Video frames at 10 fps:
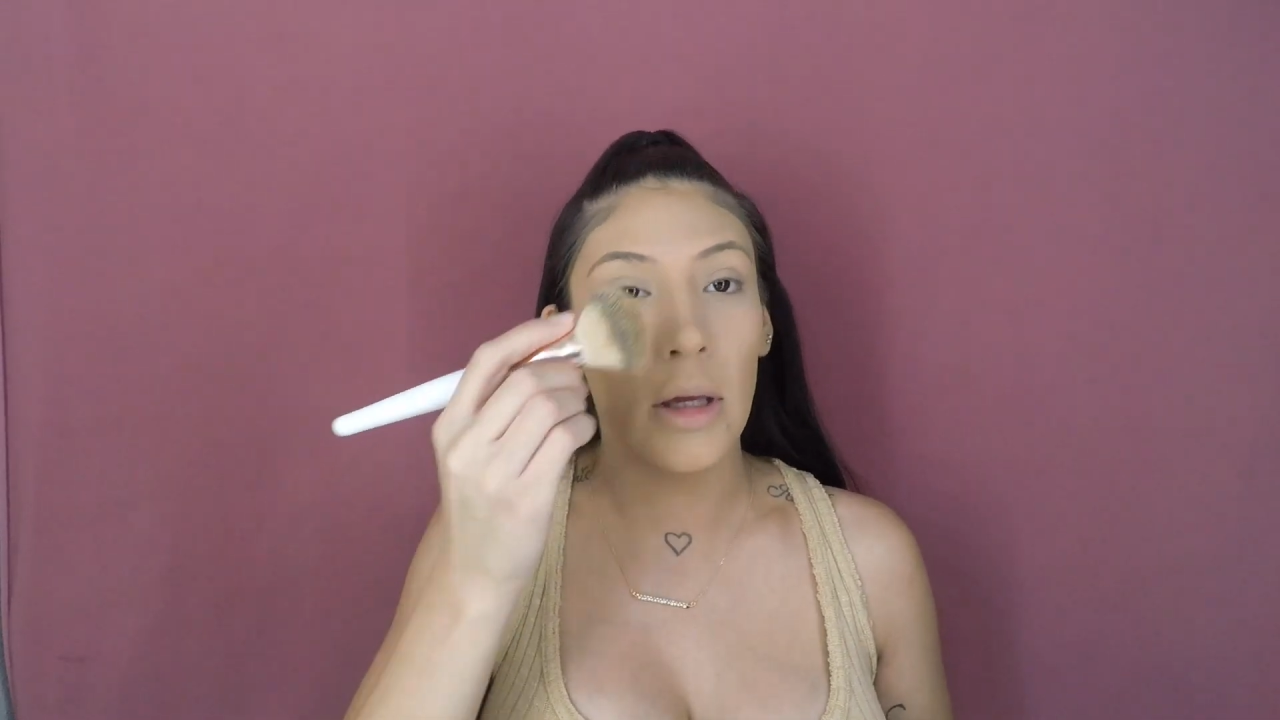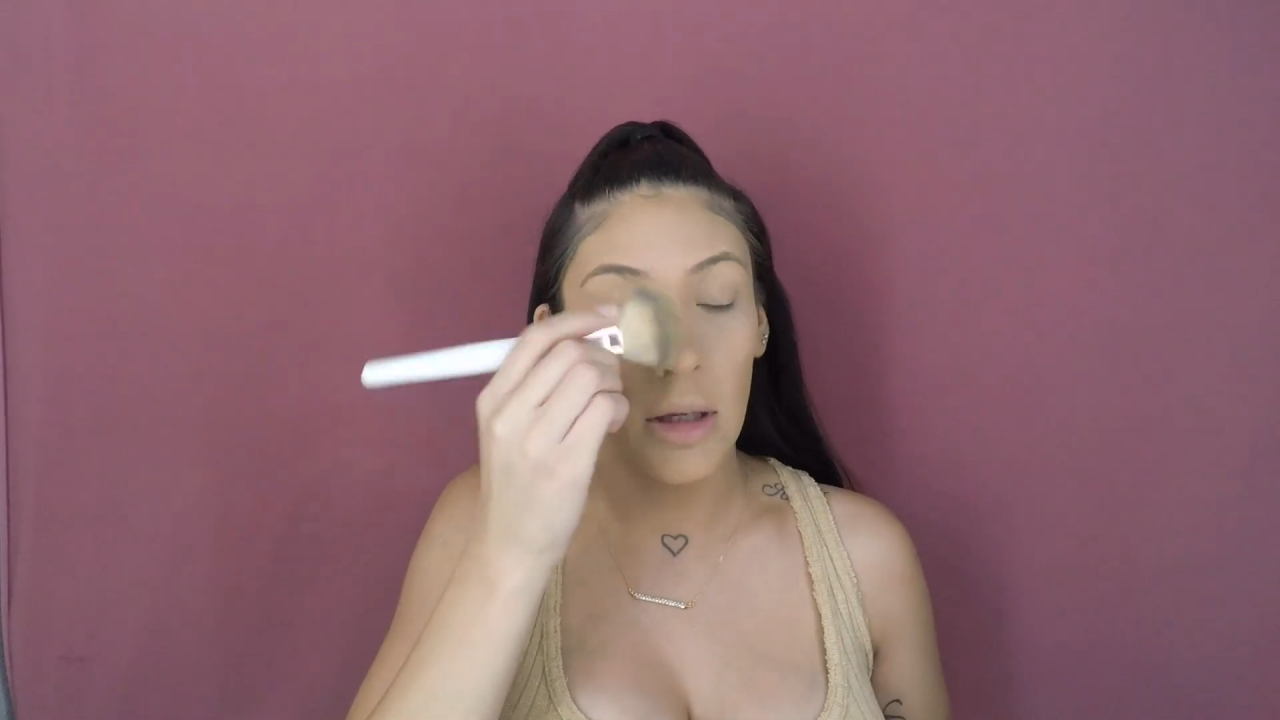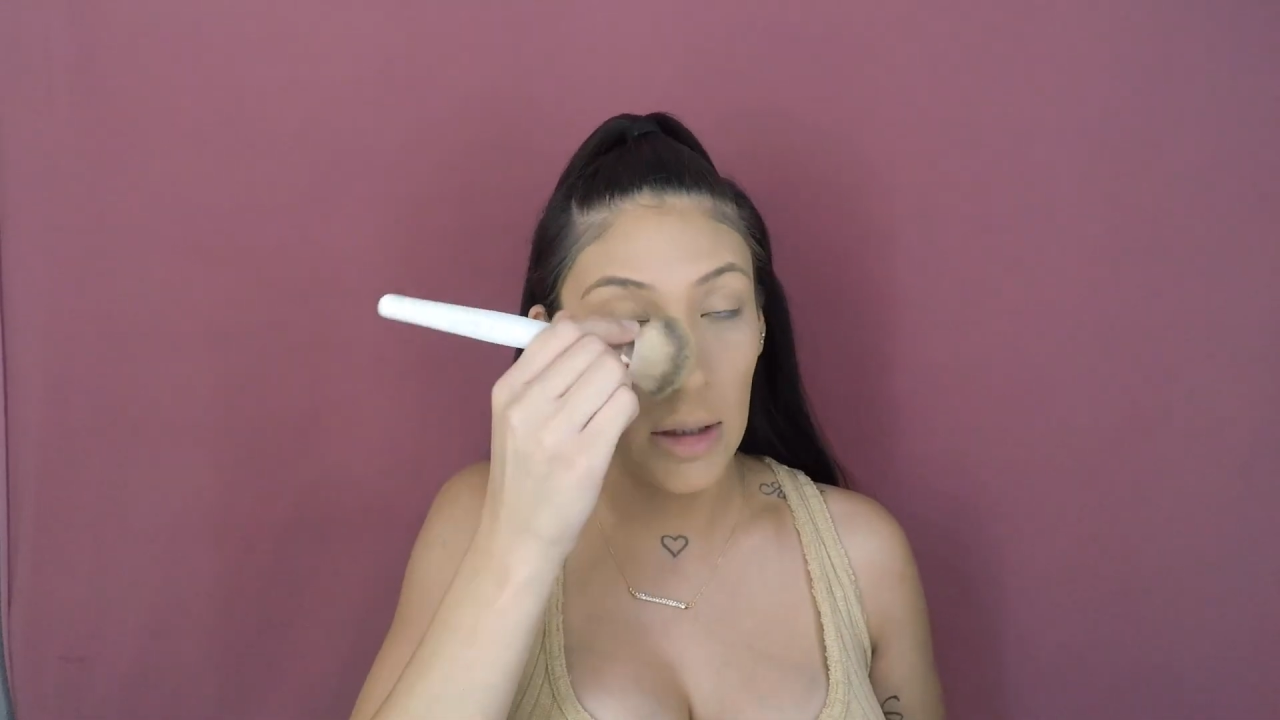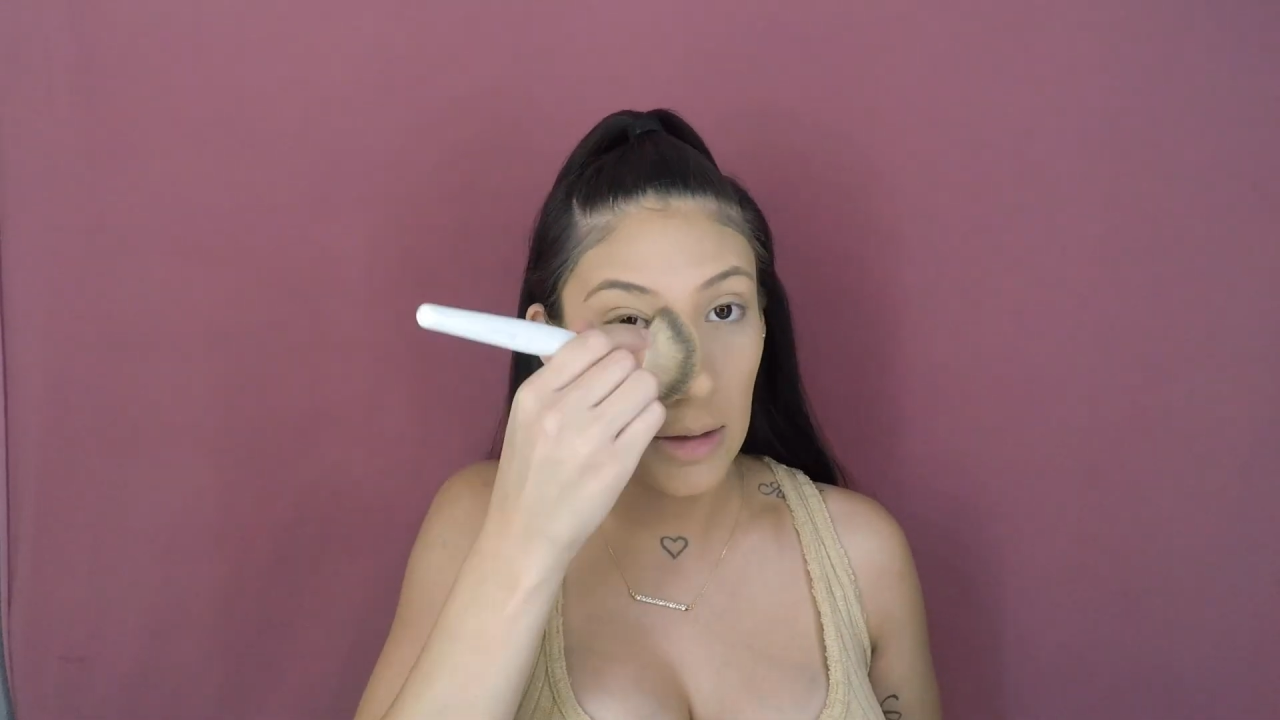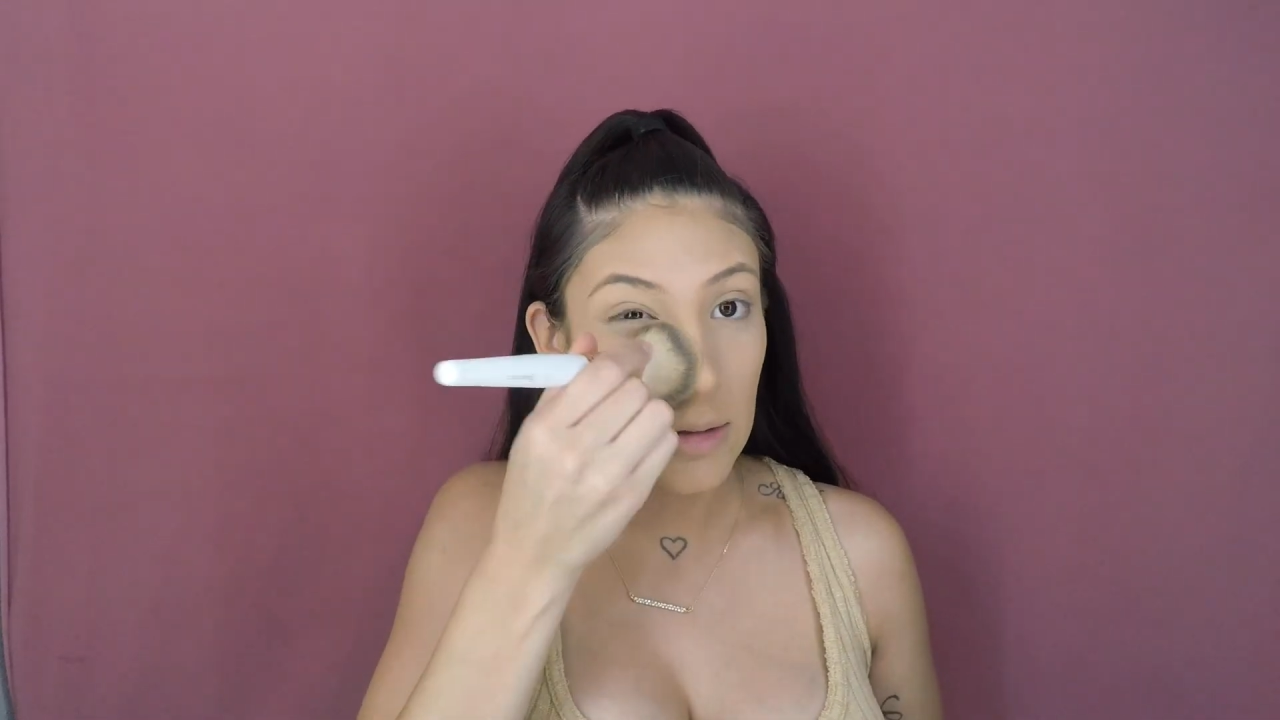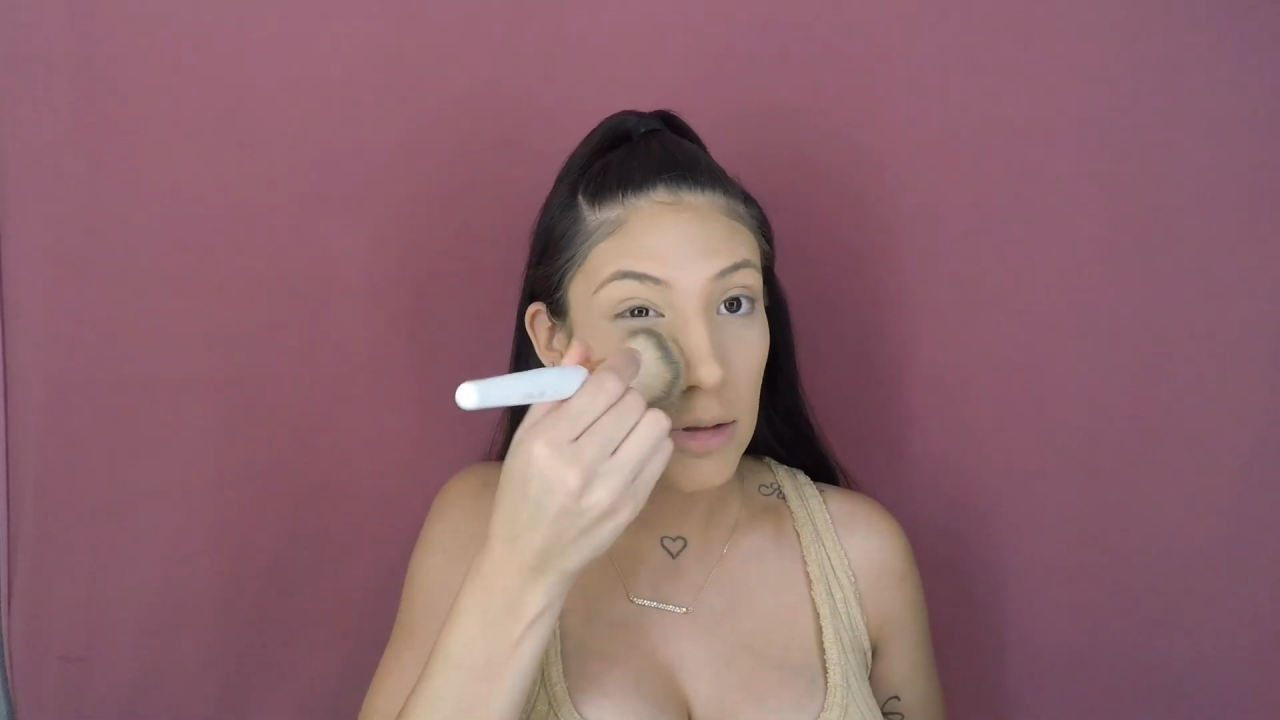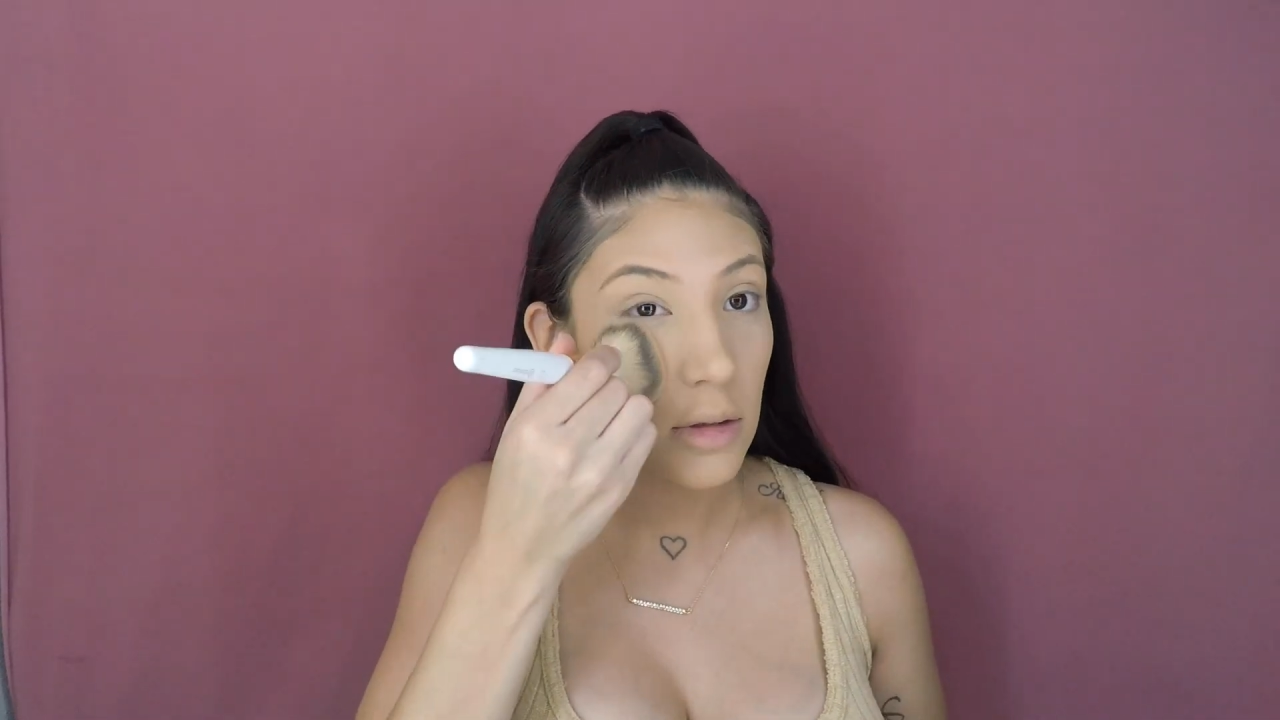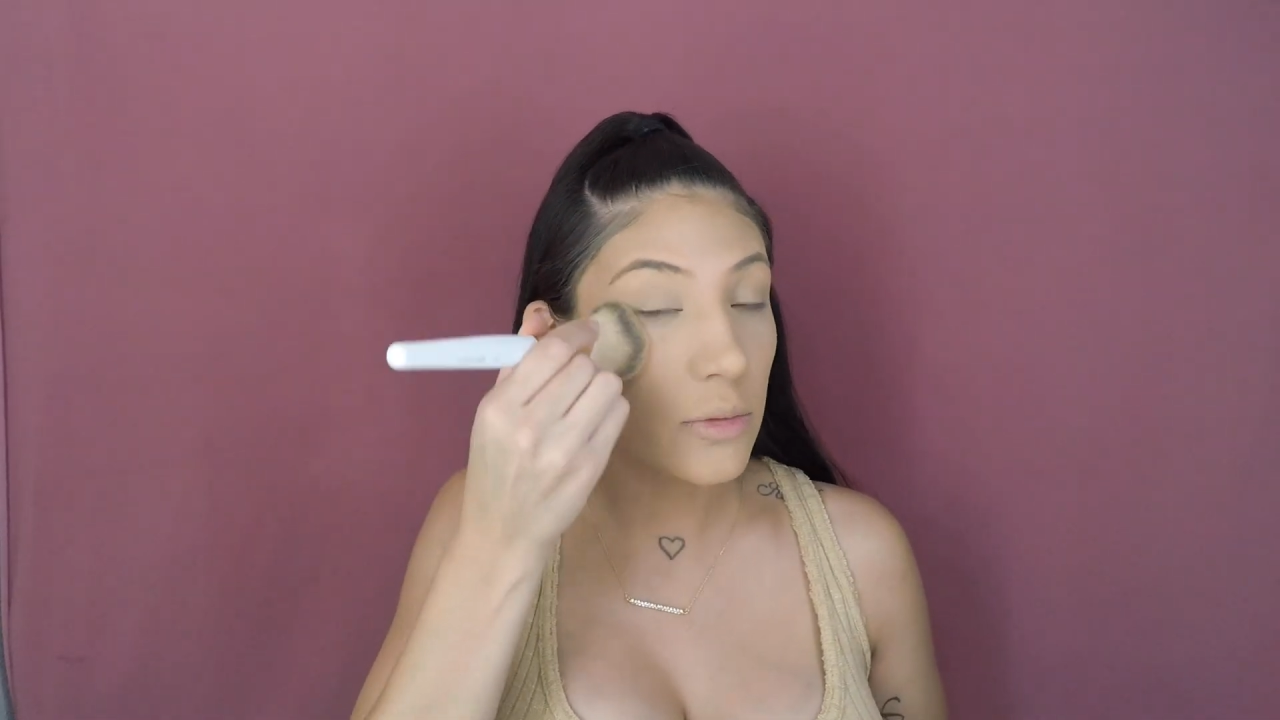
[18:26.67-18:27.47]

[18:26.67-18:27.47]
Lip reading: it